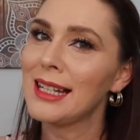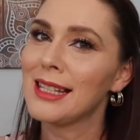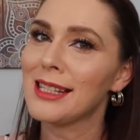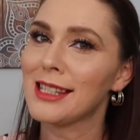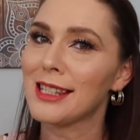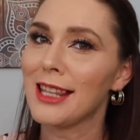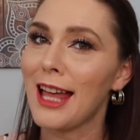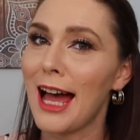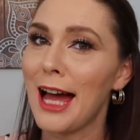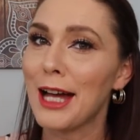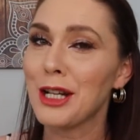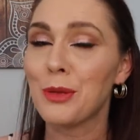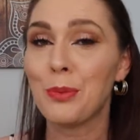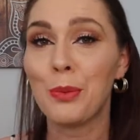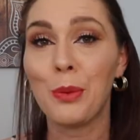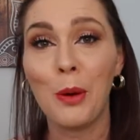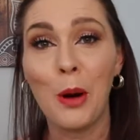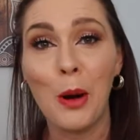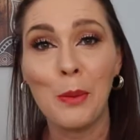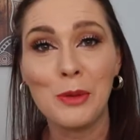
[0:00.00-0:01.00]
slash
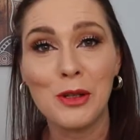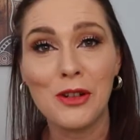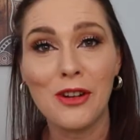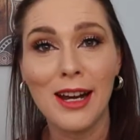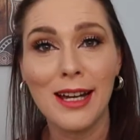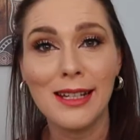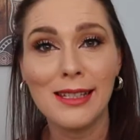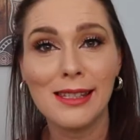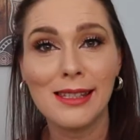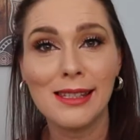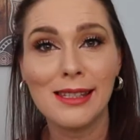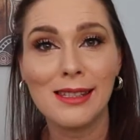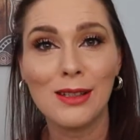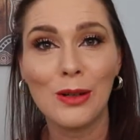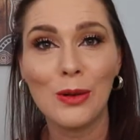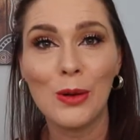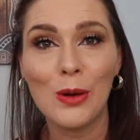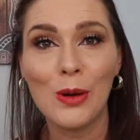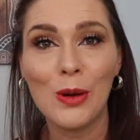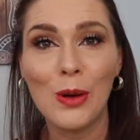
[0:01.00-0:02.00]
prom dress
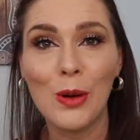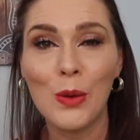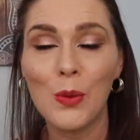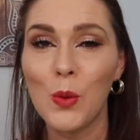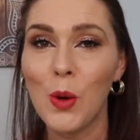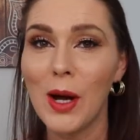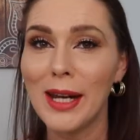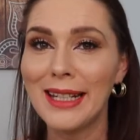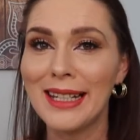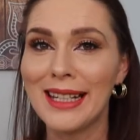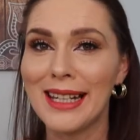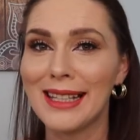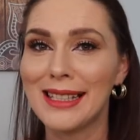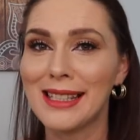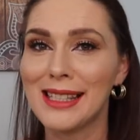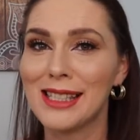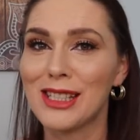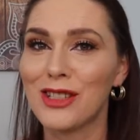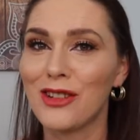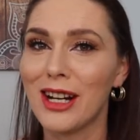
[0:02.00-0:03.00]
or wedding
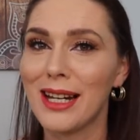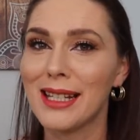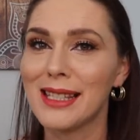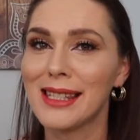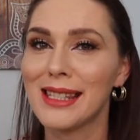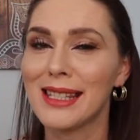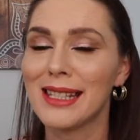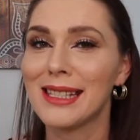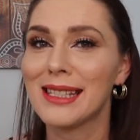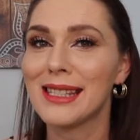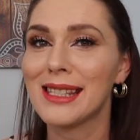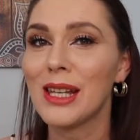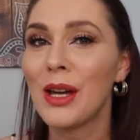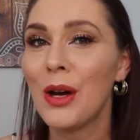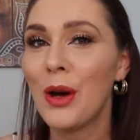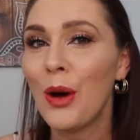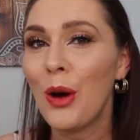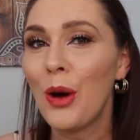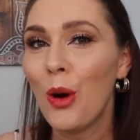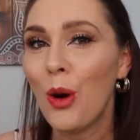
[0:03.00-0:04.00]
guest dresses
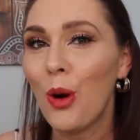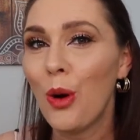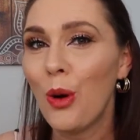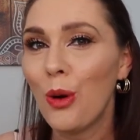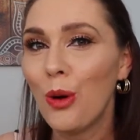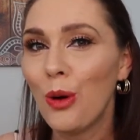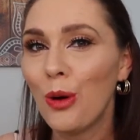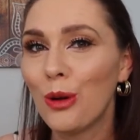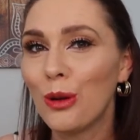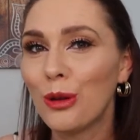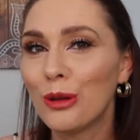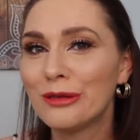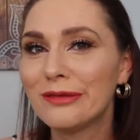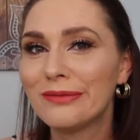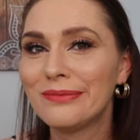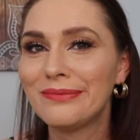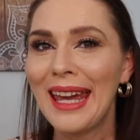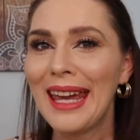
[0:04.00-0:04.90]
haul.